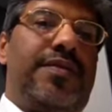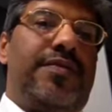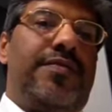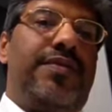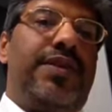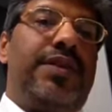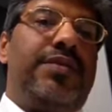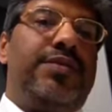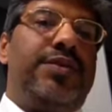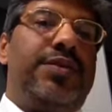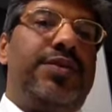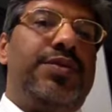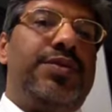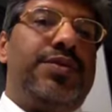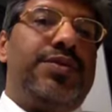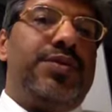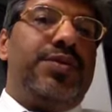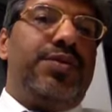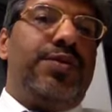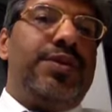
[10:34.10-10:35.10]
We have to use
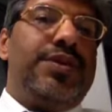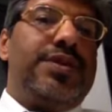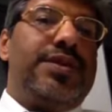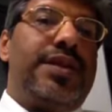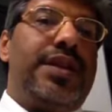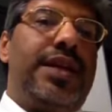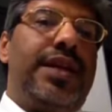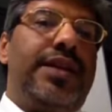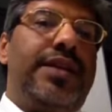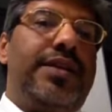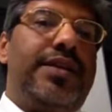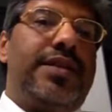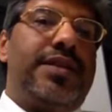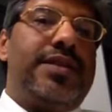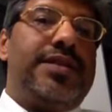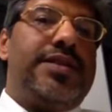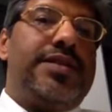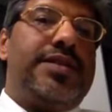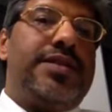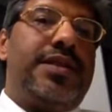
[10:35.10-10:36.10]
tools like
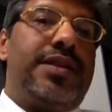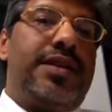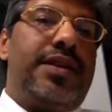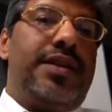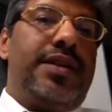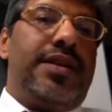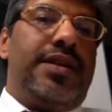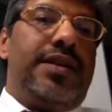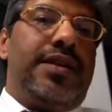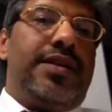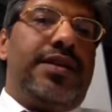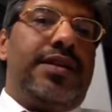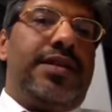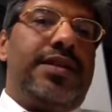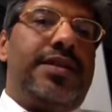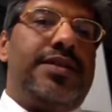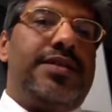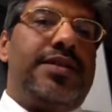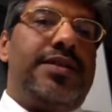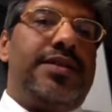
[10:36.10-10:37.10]
TRIZ.
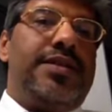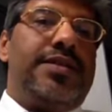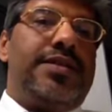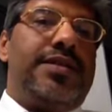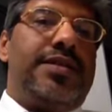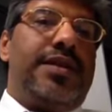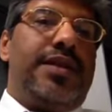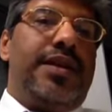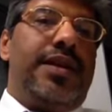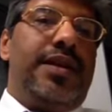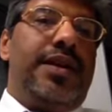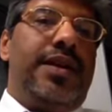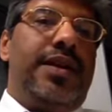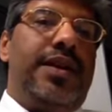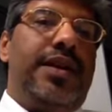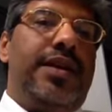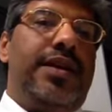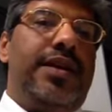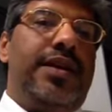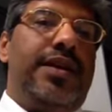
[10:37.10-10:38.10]
TRIZ is
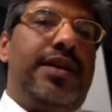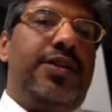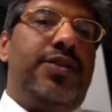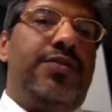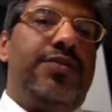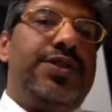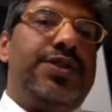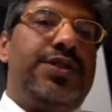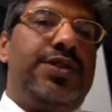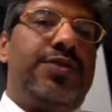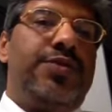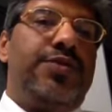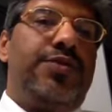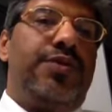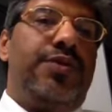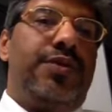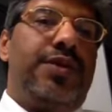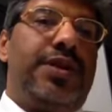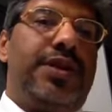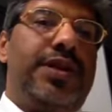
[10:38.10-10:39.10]
an innovation tool,
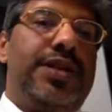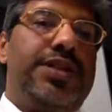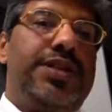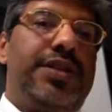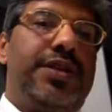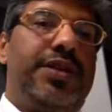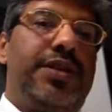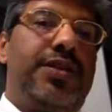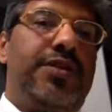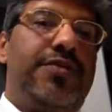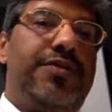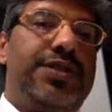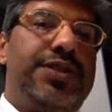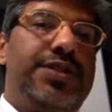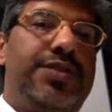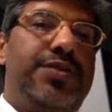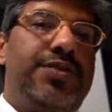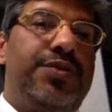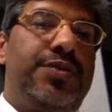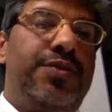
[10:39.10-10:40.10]
Russian
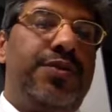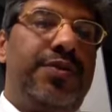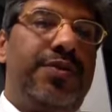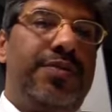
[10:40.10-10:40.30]
innovation tool,